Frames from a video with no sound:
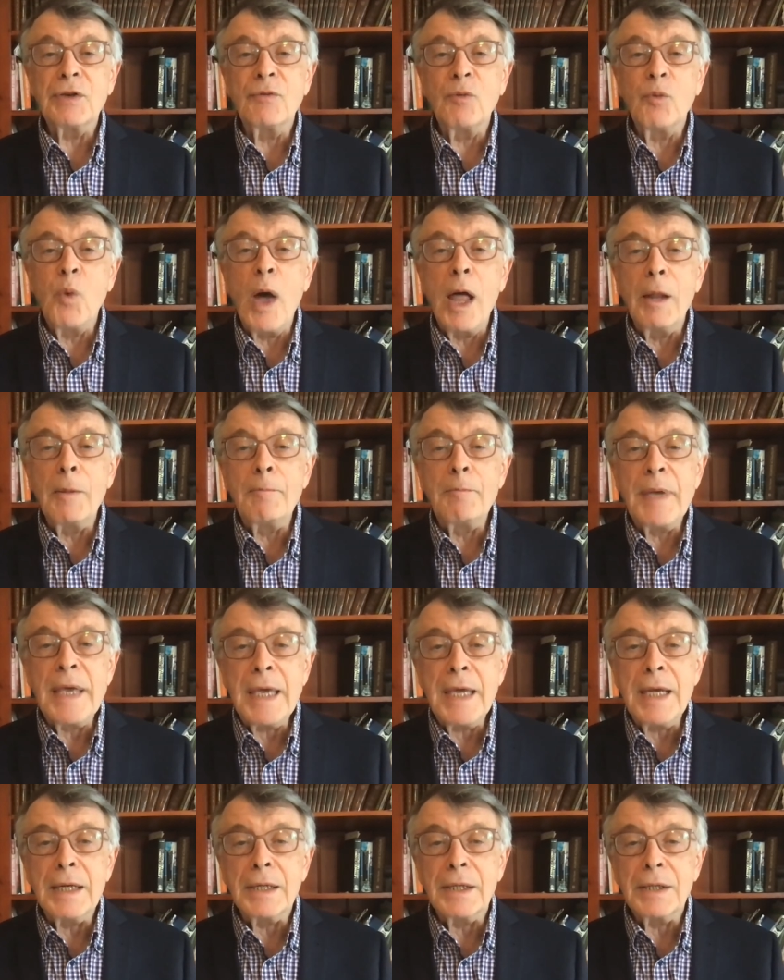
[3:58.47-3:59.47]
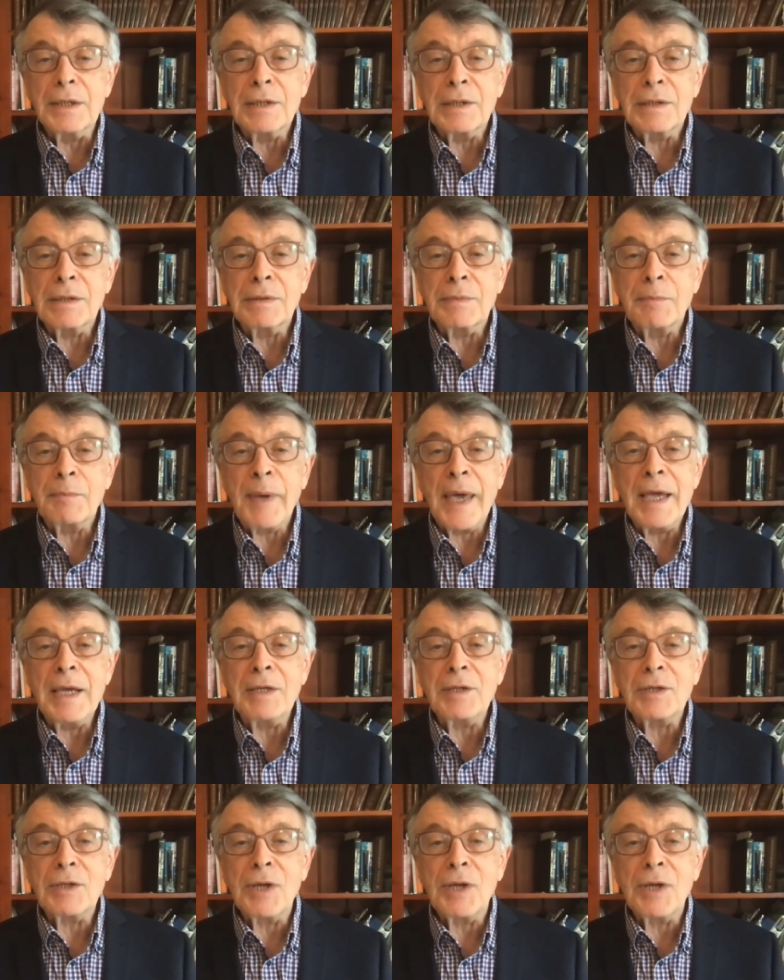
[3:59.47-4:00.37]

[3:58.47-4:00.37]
of well-beingness based